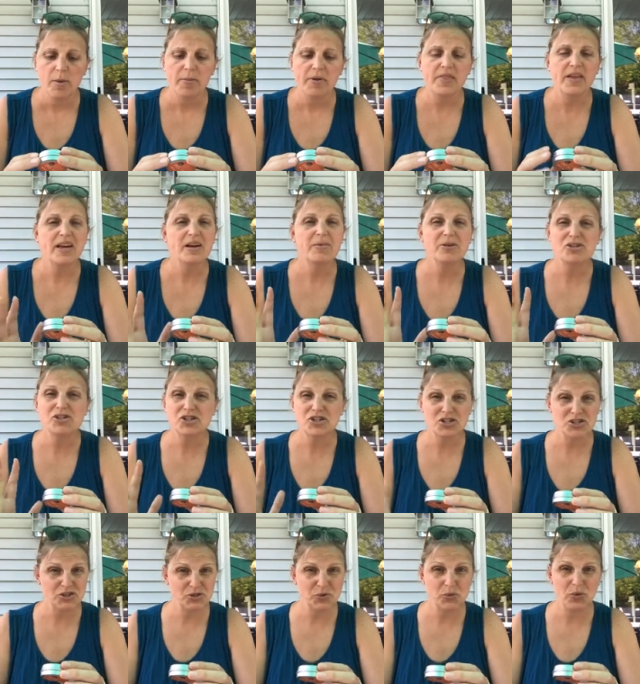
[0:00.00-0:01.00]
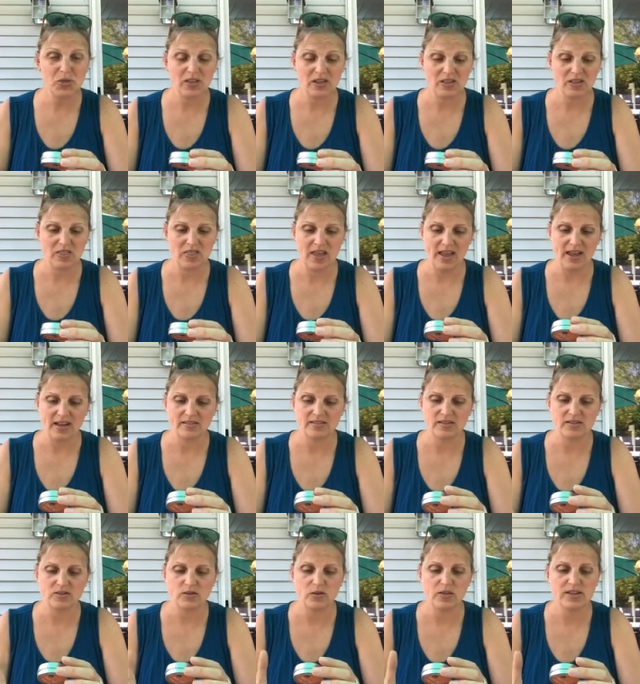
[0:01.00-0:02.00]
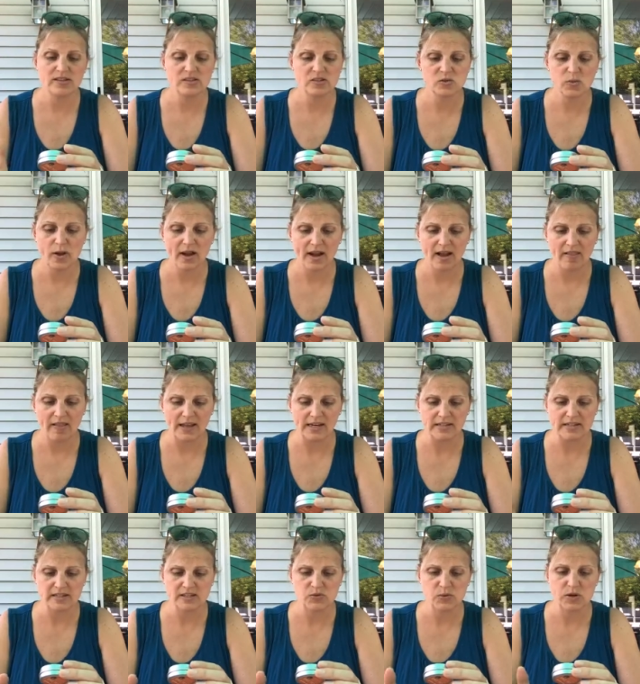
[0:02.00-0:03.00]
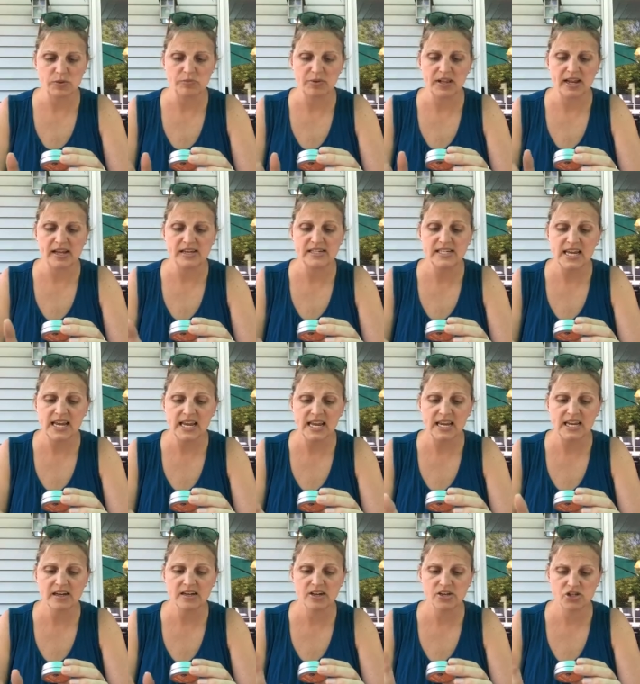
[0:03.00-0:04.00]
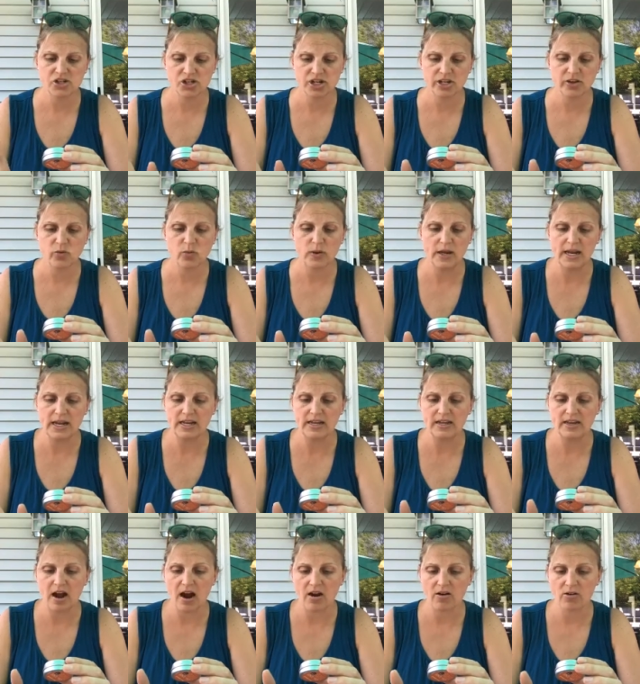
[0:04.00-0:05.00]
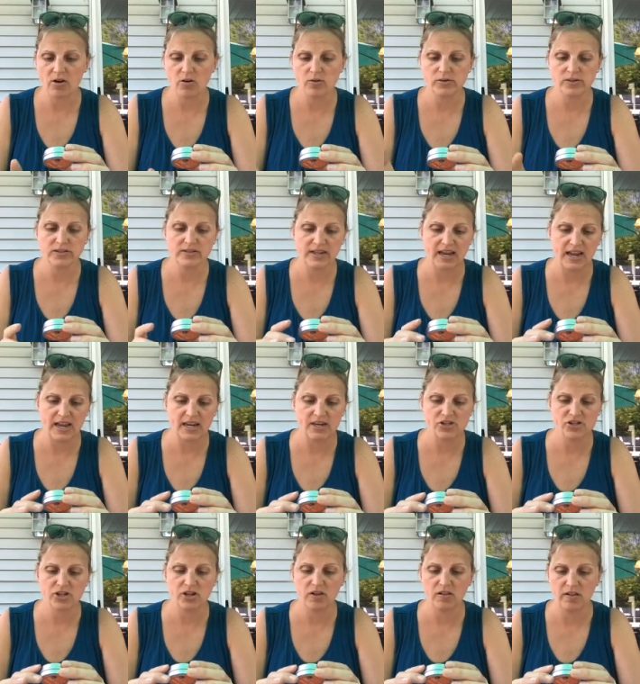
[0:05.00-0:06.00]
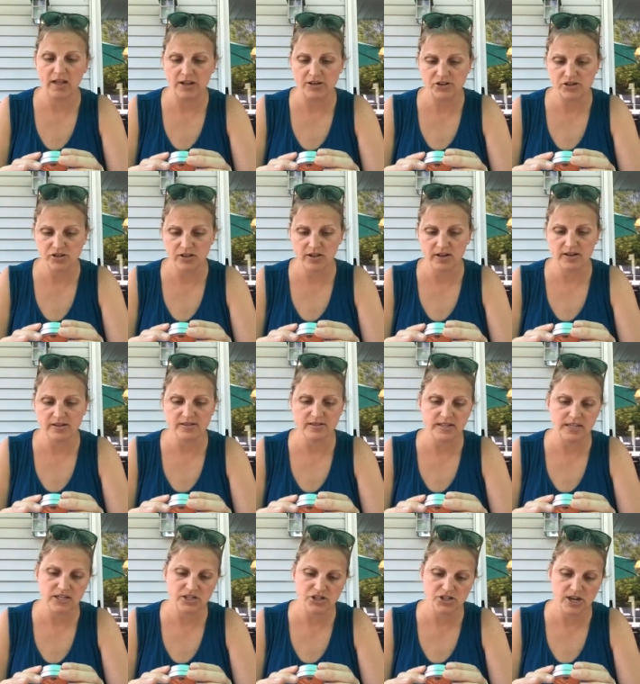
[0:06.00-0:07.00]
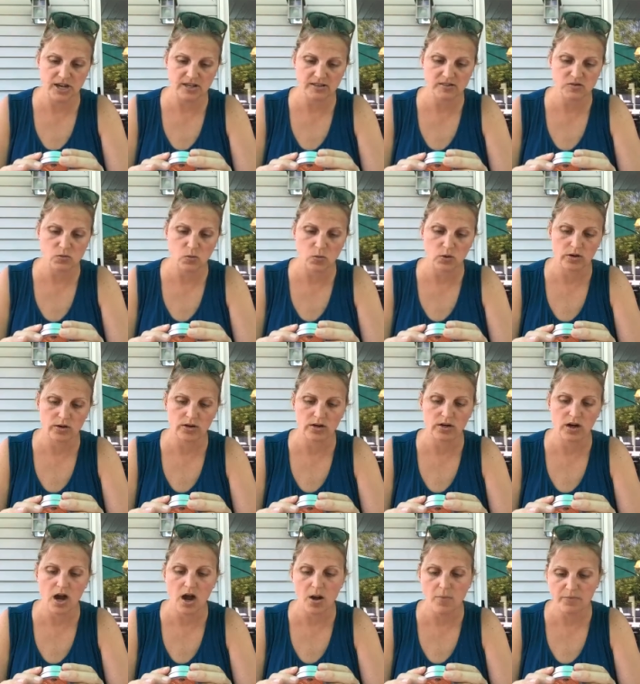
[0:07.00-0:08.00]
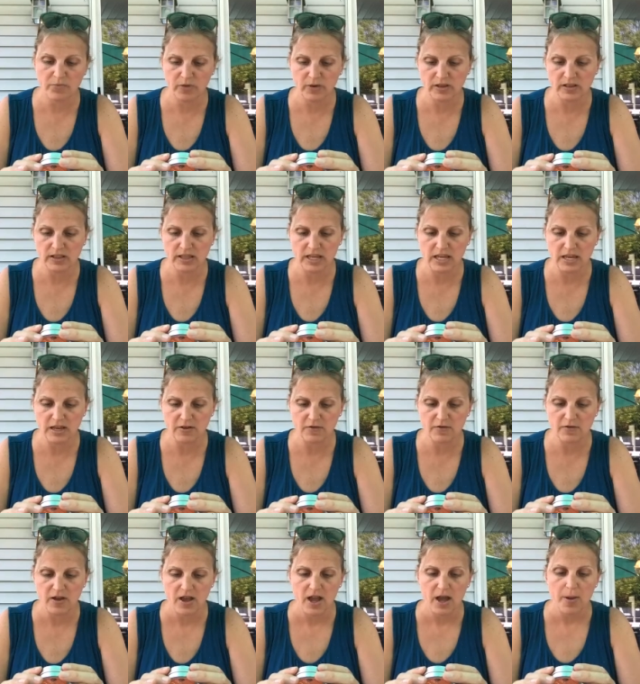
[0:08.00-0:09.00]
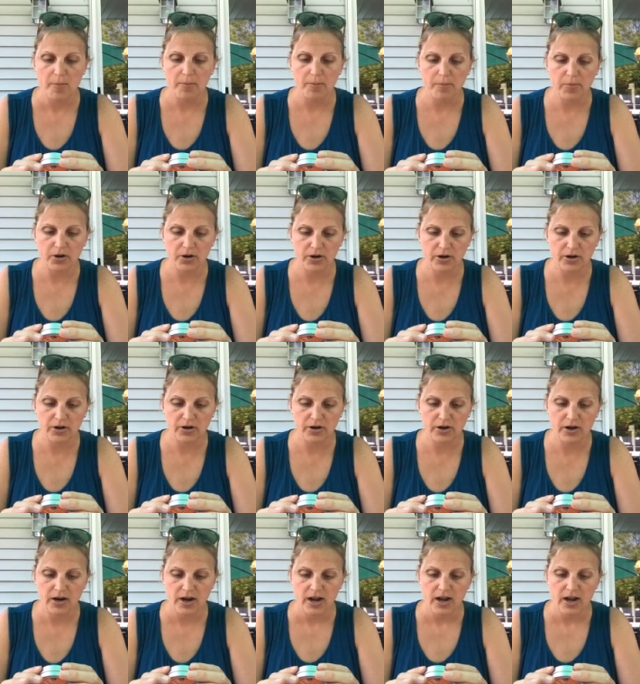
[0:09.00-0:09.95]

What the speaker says: but then a bunch of soothing things. So this is why I liked this one. Plantain, chickweed, yarrow, sage, calendula, St. John's wort, comfrey leaf, myrrh,